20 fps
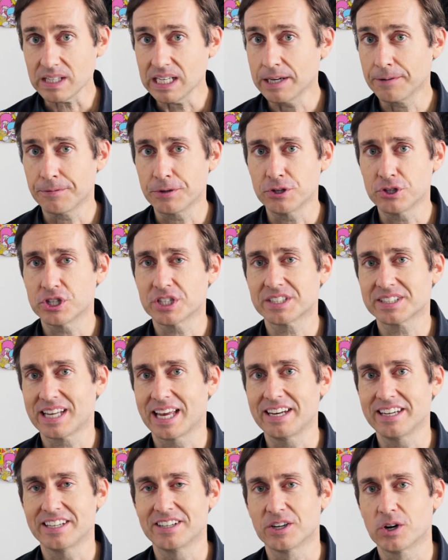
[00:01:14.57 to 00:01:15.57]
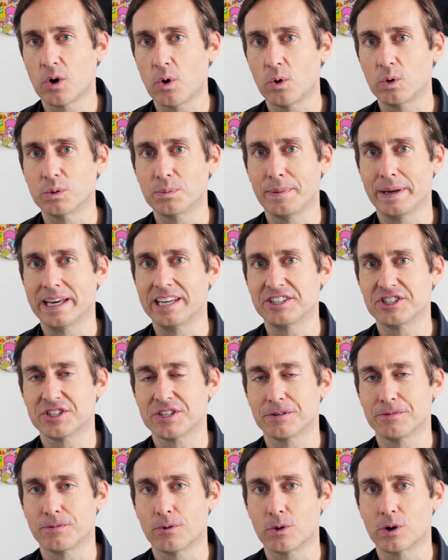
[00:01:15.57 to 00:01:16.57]
If you just send in a cold pitch
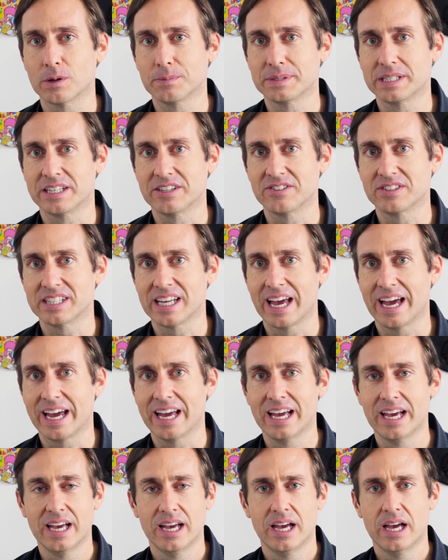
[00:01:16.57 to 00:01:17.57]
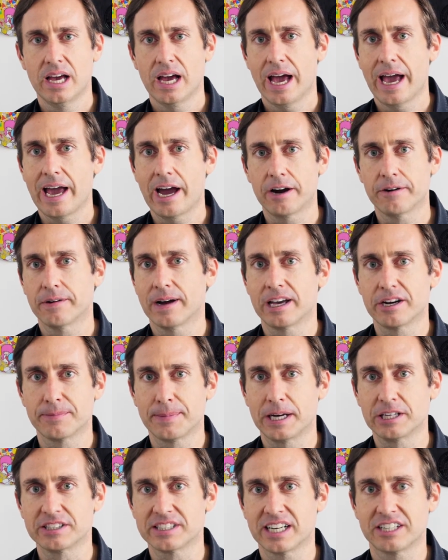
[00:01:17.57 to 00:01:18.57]
to Forbes and you say, hey, I write
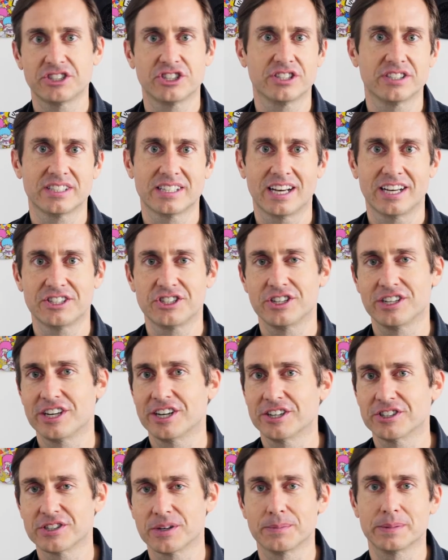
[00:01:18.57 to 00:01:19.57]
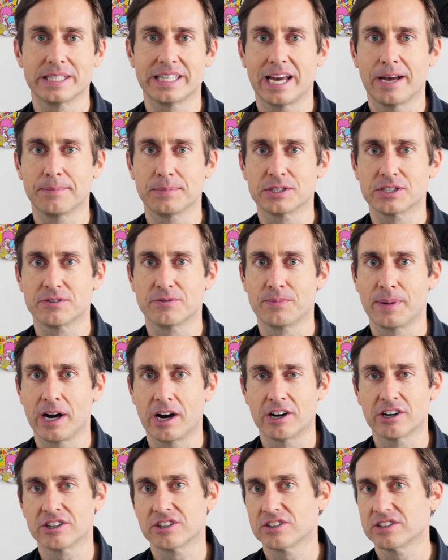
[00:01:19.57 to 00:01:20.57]
about such and such and here's some samples of my
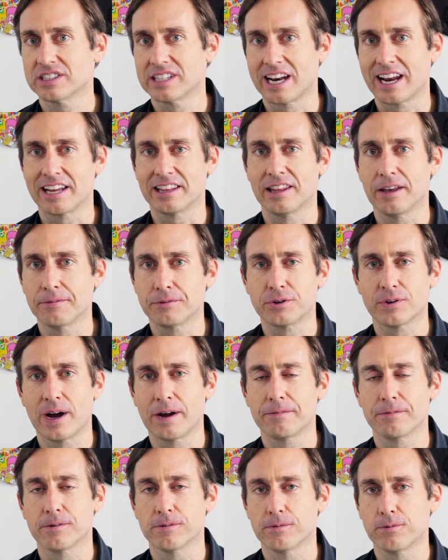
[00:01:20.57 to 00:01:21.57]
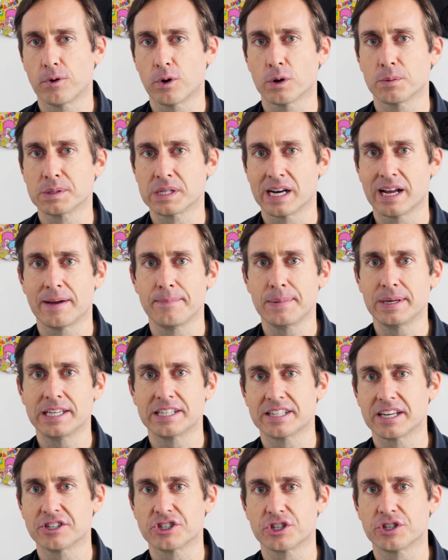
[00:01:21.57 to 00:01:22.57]
articles and I'd love to write for Forbes and I'd be
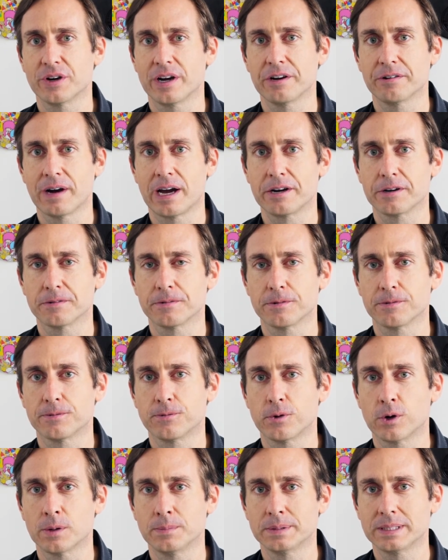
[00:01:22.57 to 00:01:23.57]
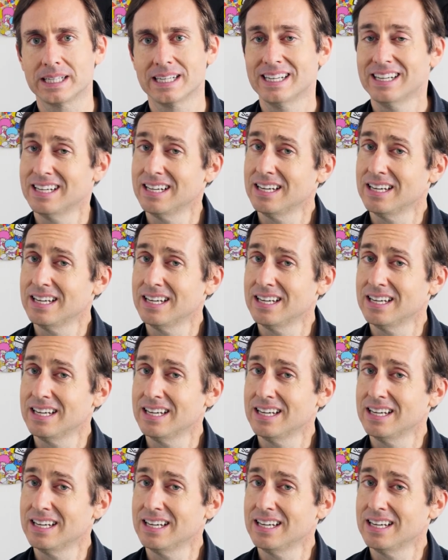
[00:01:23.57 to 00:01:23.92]
such a great writer for Forbes,